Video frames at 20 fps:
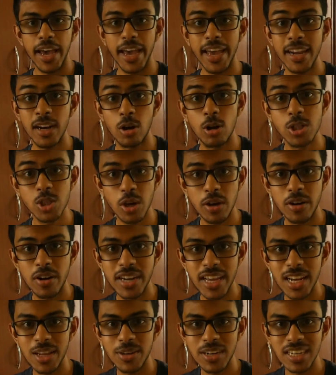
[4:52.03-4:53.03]
And also I want
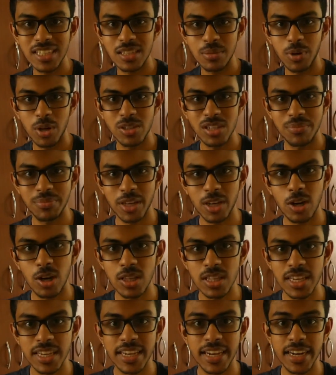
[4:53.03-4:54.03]
to tell you guys about something
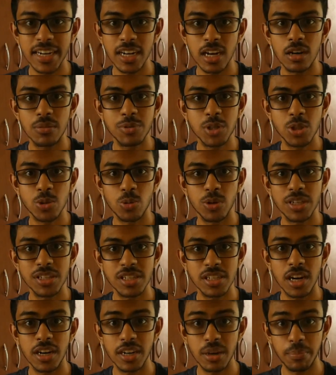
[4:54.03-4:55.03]
called the GitHub Student
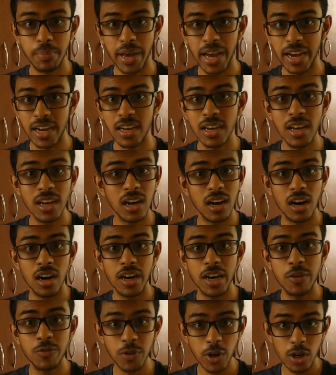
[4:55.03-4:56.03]
Startup Pack.
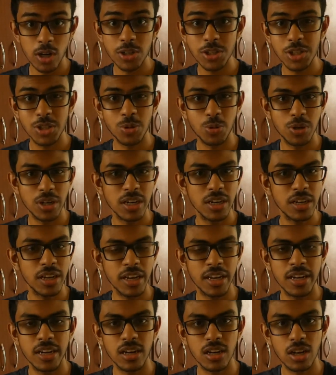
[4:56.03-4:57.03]
If you're a student
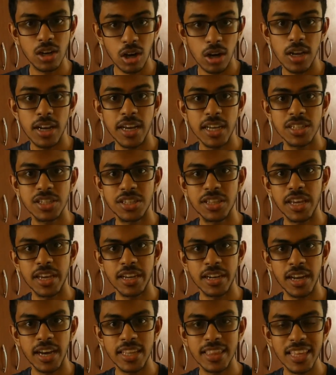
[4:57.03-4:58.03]
in a college,
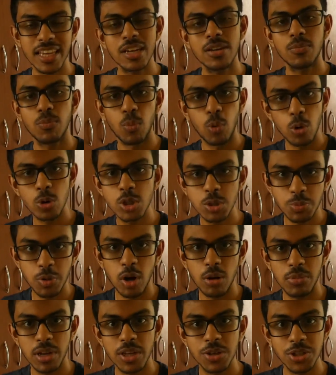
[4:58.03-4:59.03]
then I think most
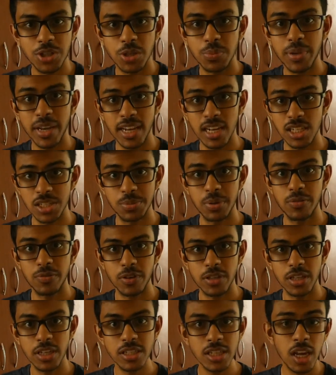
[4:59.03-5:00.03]
probably you should be eligible
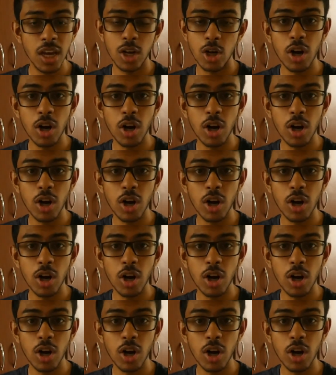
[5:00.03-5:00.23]
for this.